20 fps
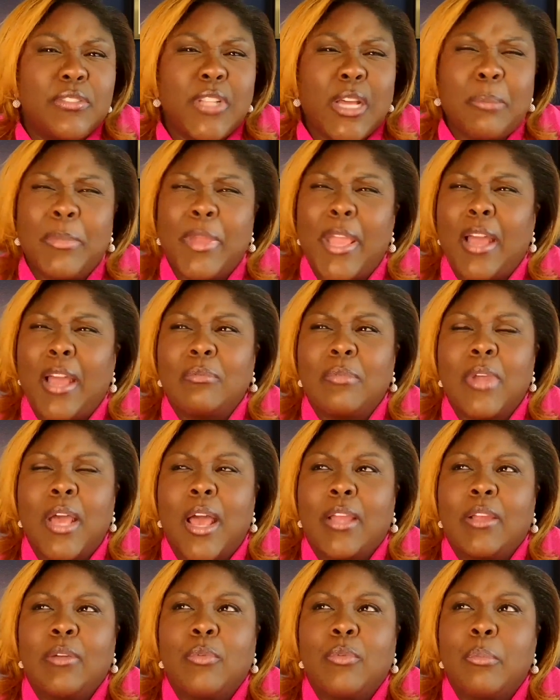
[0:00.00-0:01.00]
I mean, I
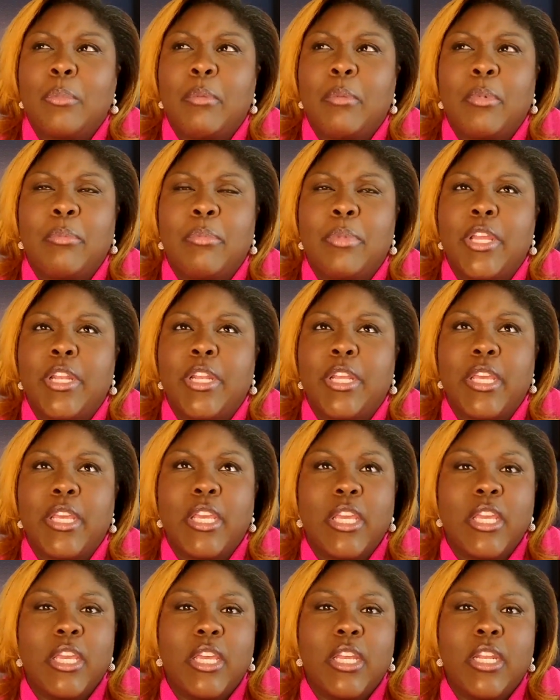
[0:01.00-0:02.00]
can remember being a
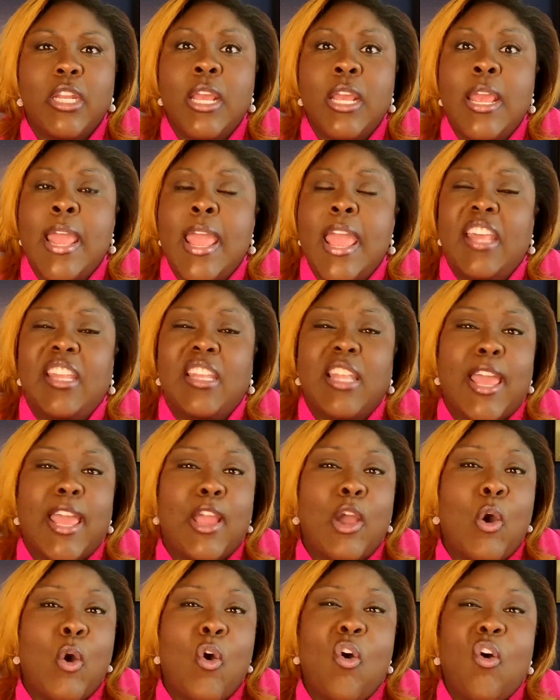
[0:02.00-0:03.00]
kid and like
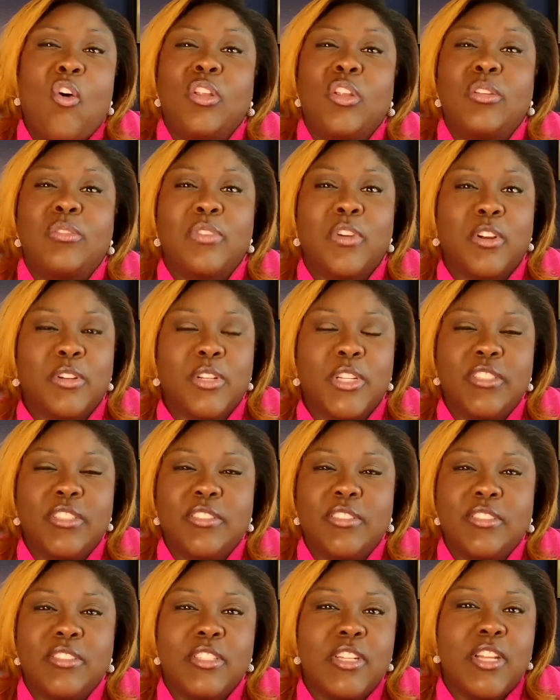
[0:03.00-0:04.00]
all of her
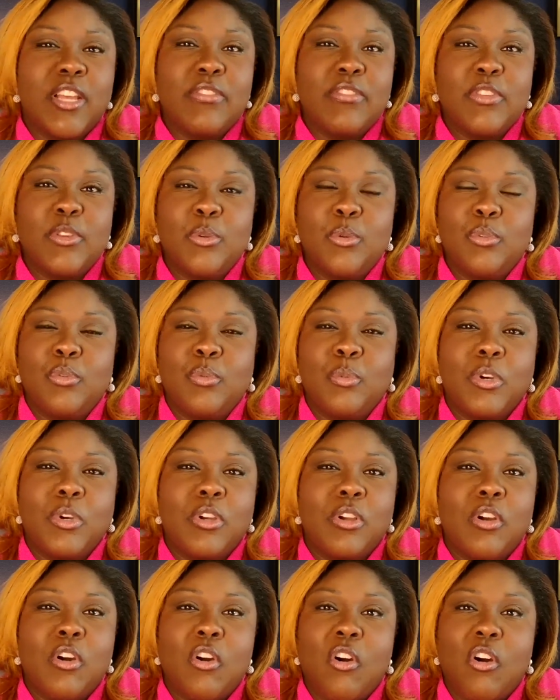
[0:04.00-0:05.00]
nieces and nephews would
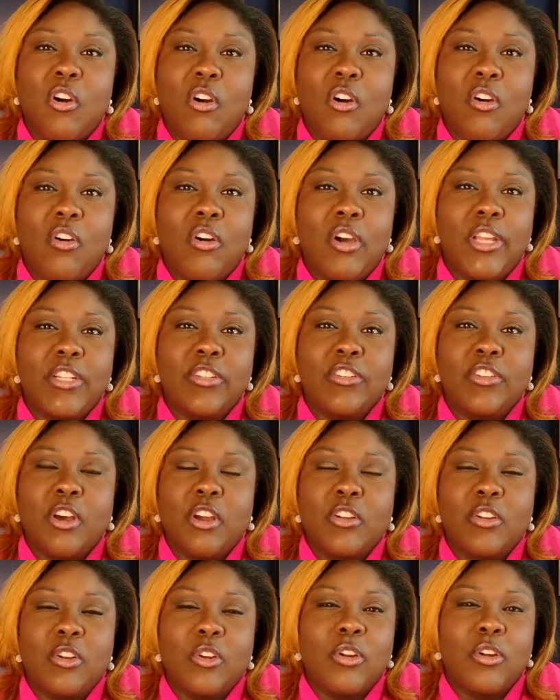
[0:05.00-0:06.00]
call and talk
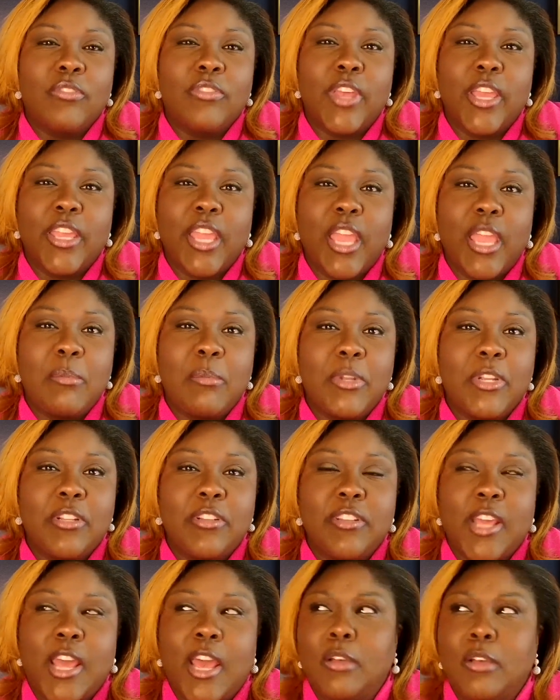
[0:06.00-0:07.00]
to her. If they came into
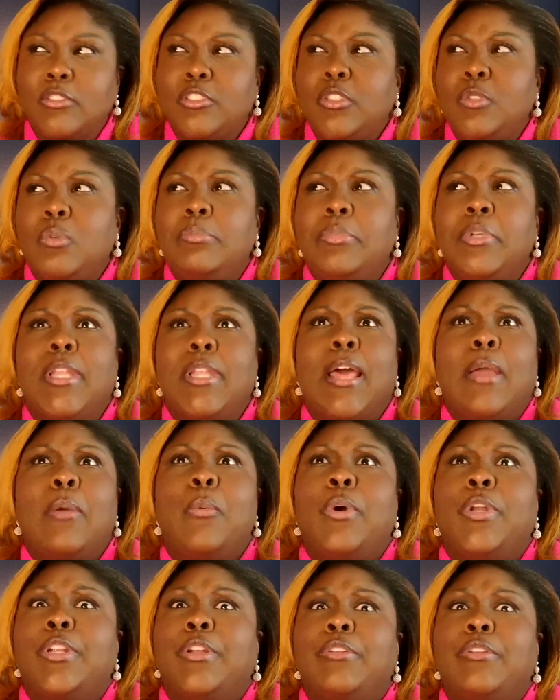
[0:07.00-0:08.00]
town, she would be like
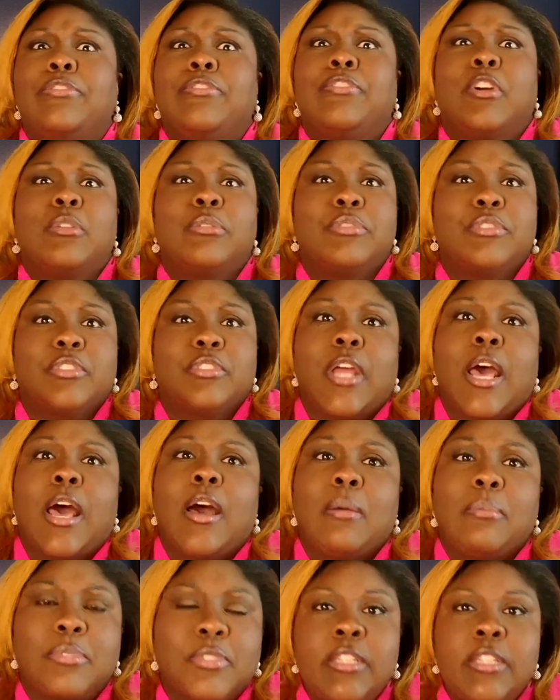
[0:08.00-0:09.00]
one of the first
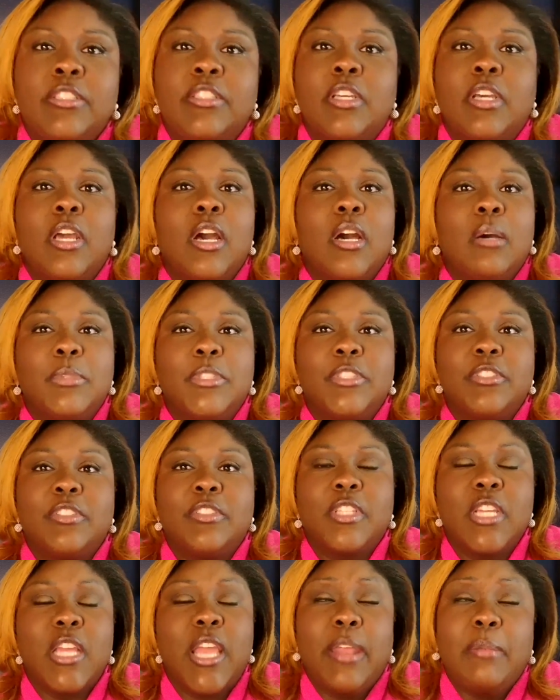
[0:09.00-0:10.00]
stops to come and
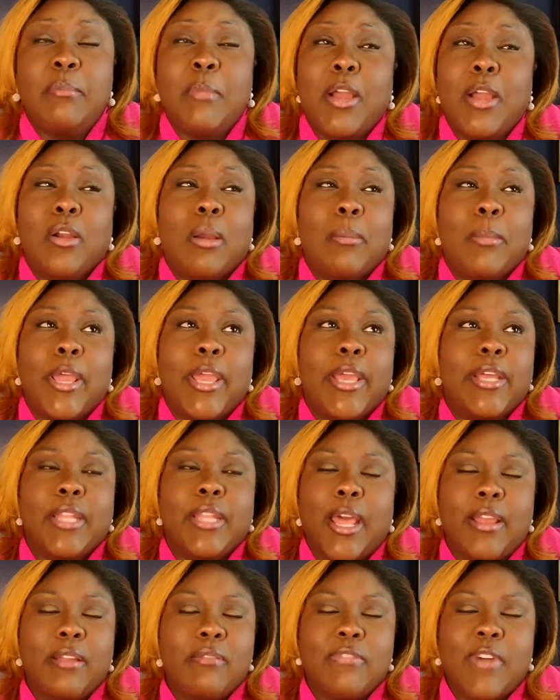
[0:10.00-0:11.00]
see. And my grandma had
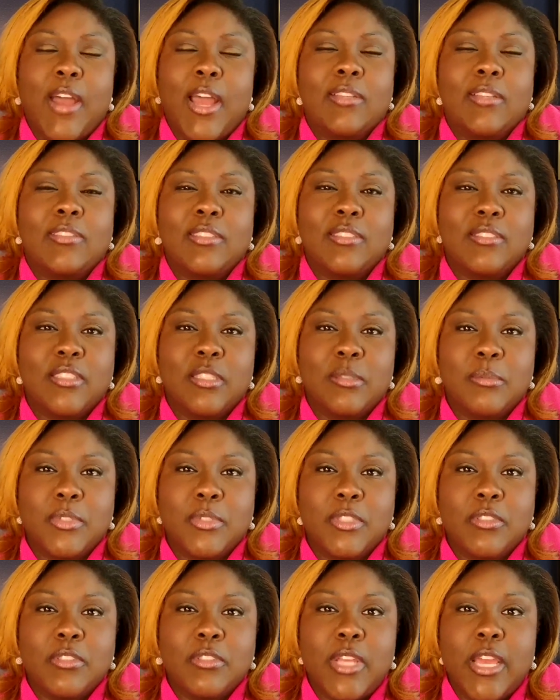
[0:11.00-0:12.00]
like 5, 6
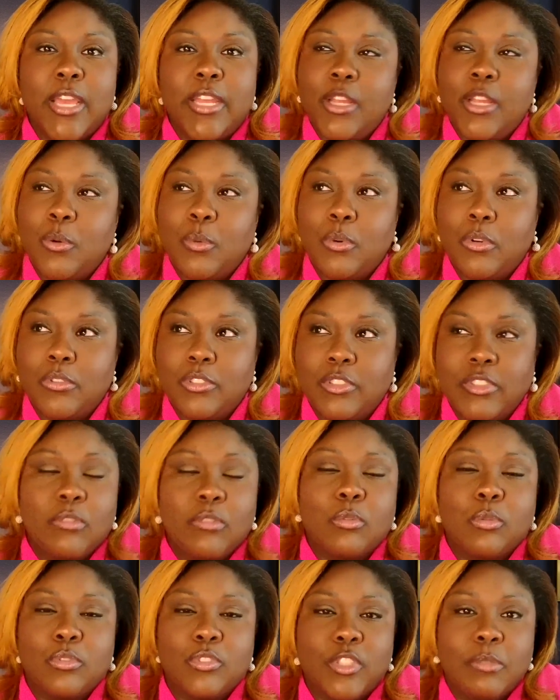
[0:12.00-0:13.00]
siblings, and there were
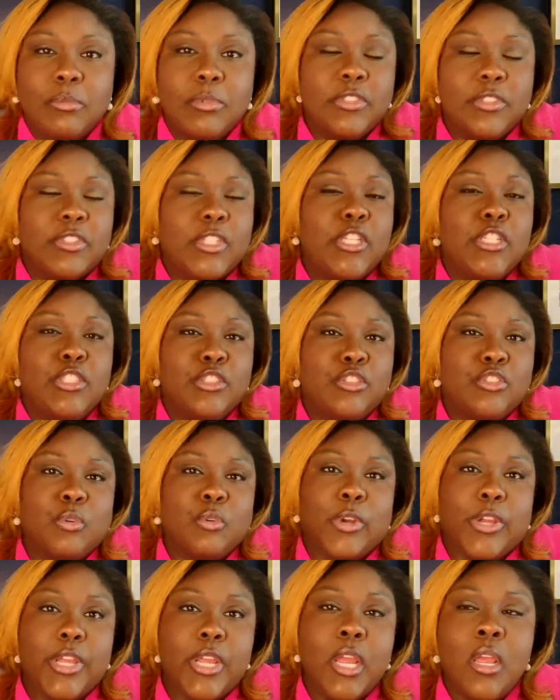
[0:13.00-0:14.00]
several siblings in
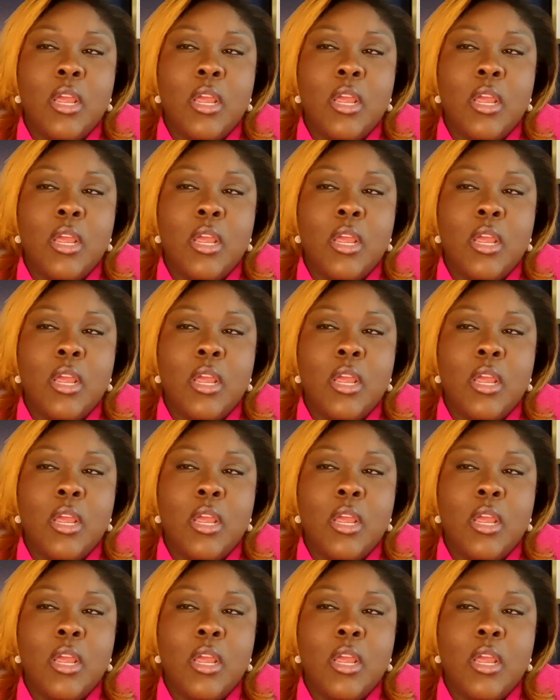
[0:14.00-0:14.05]
Detroit.